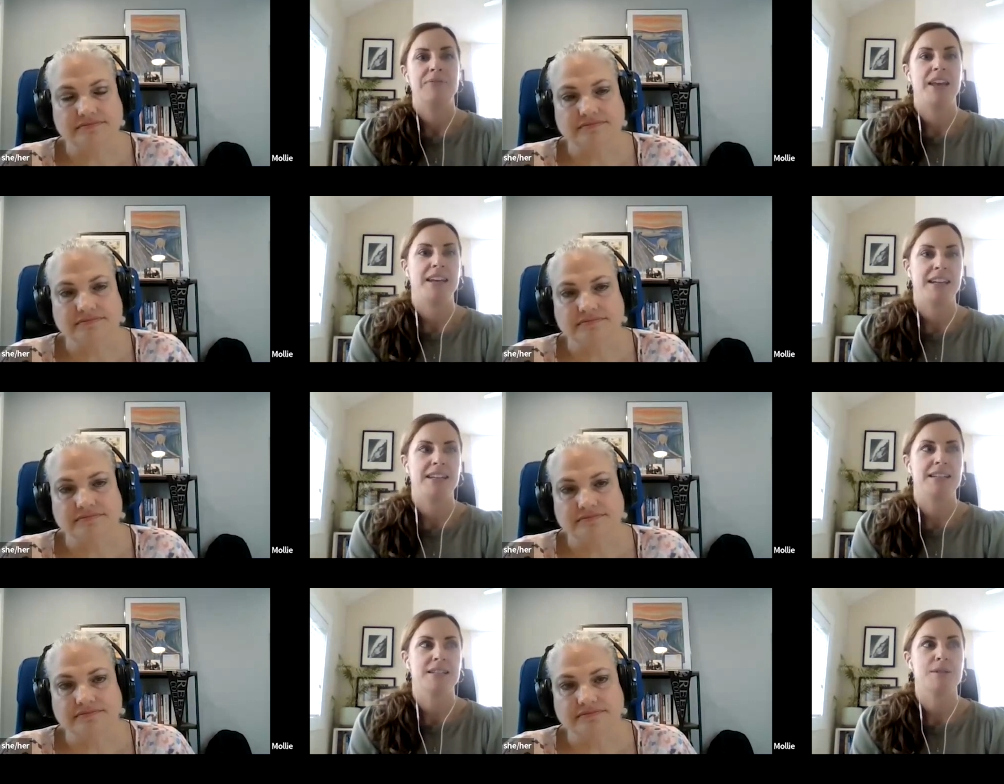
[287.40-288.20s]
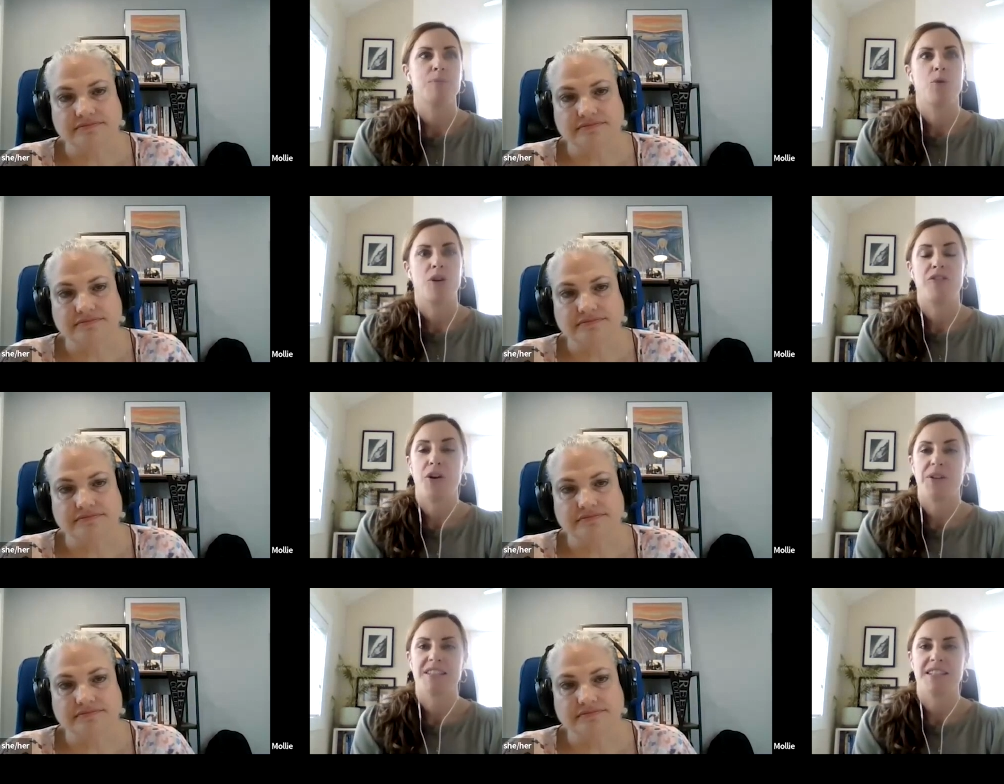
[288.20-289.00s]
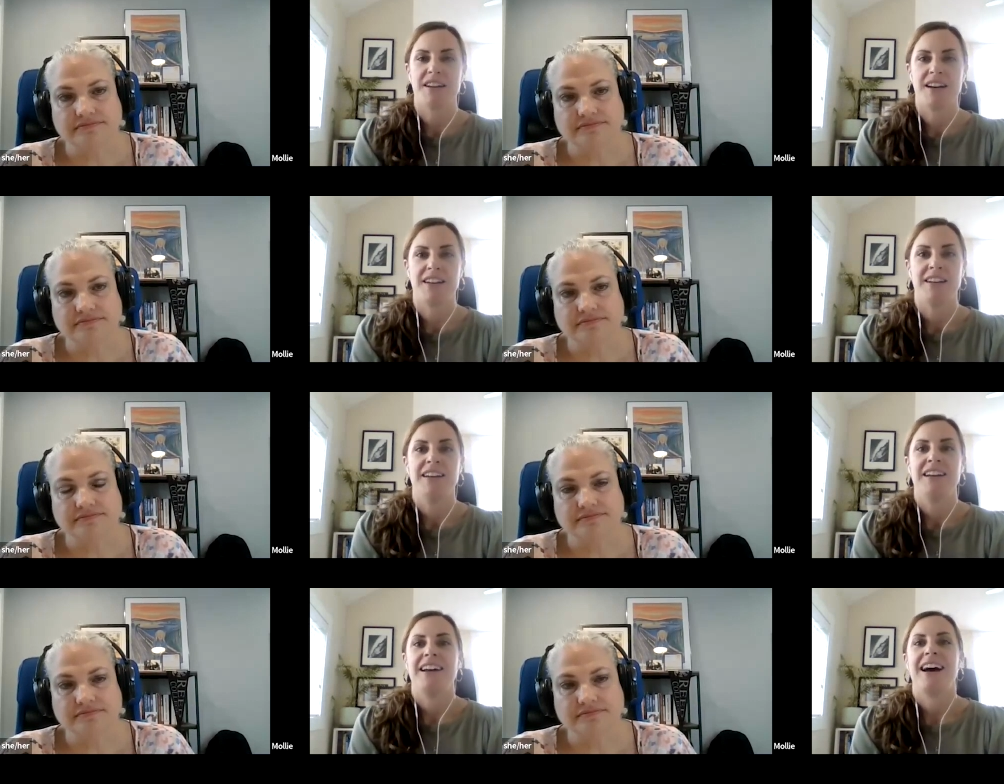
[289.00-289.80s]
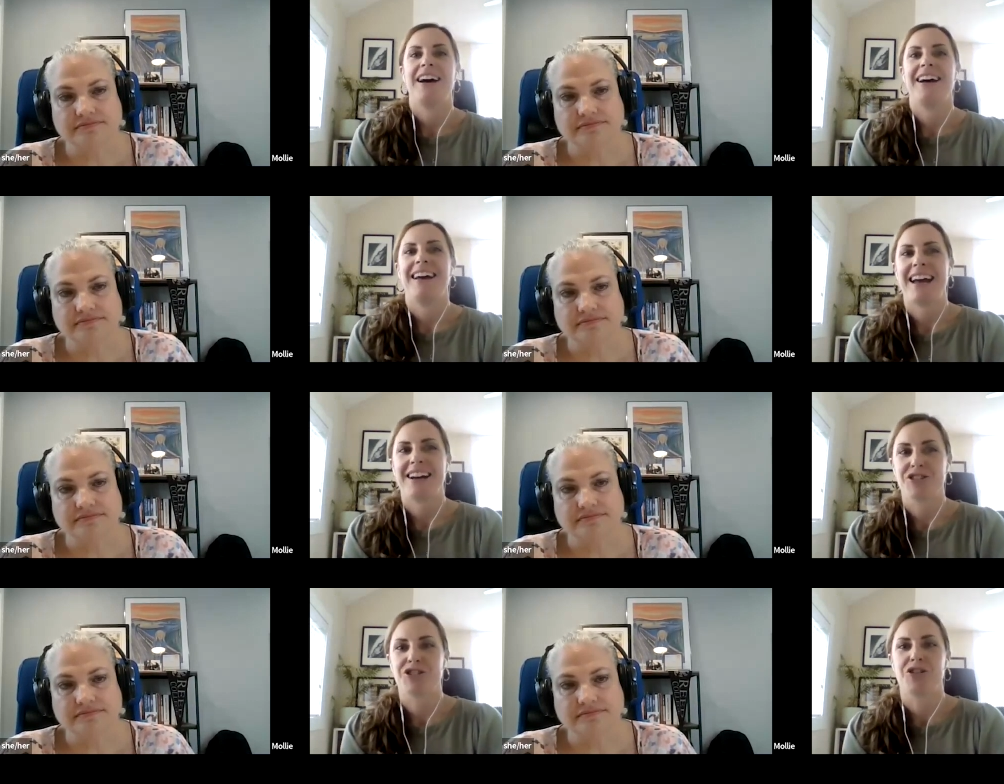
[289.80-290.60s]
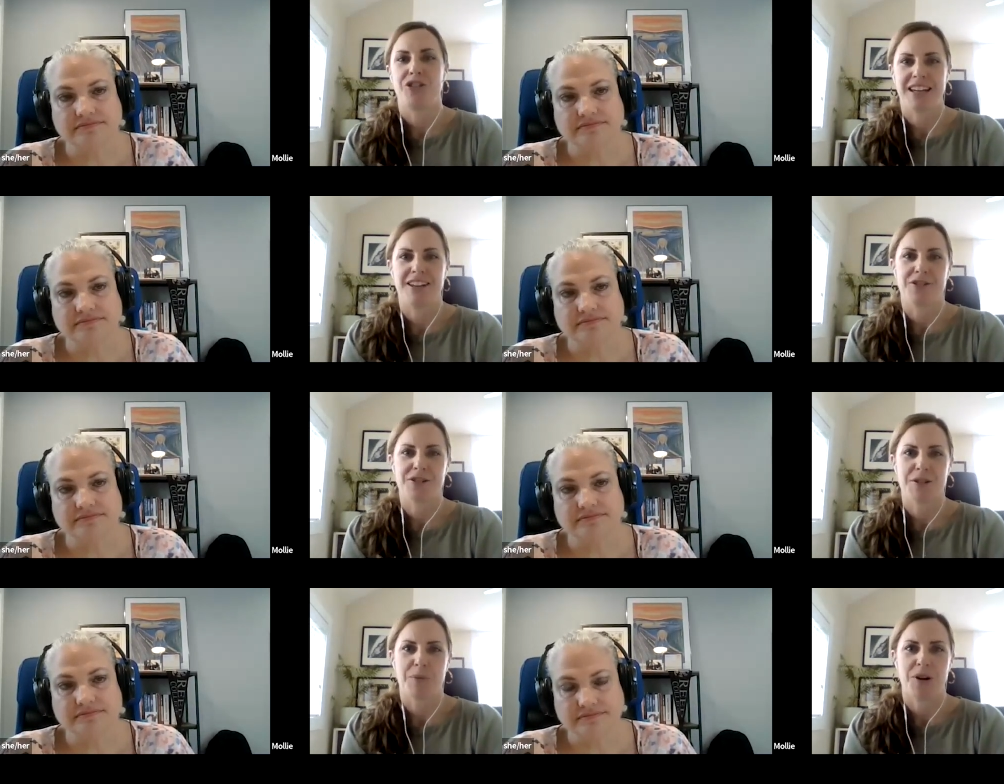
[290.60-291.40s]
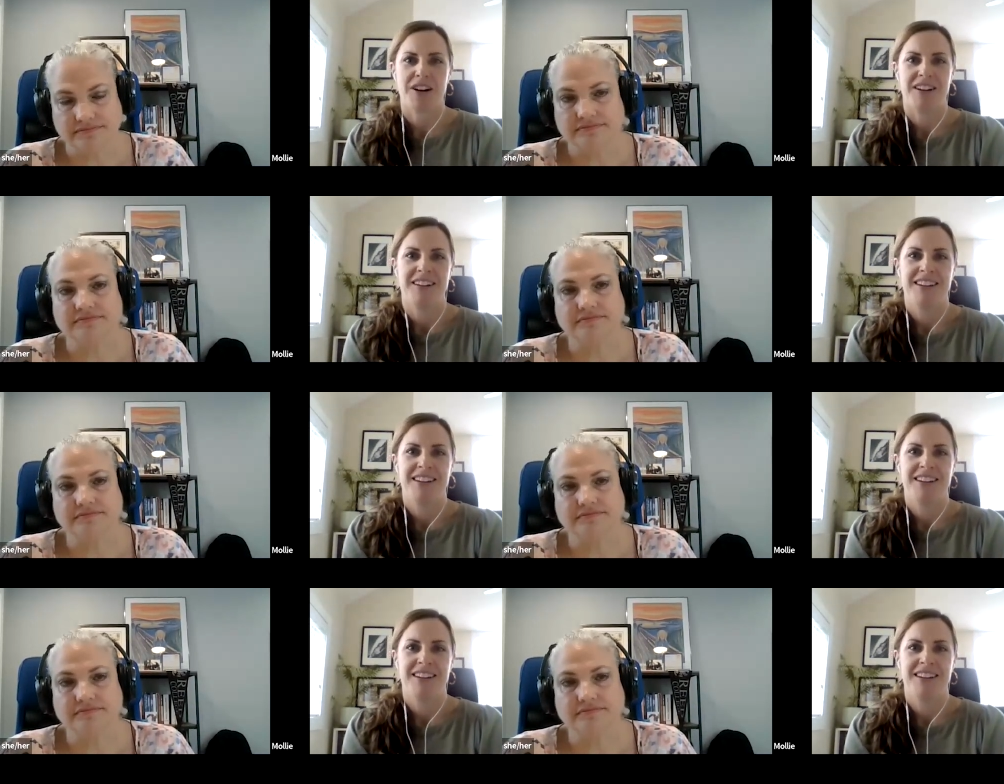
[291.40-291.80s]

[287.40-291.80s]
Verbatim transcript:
Speaker 1: than it is more focused on extracurricular support.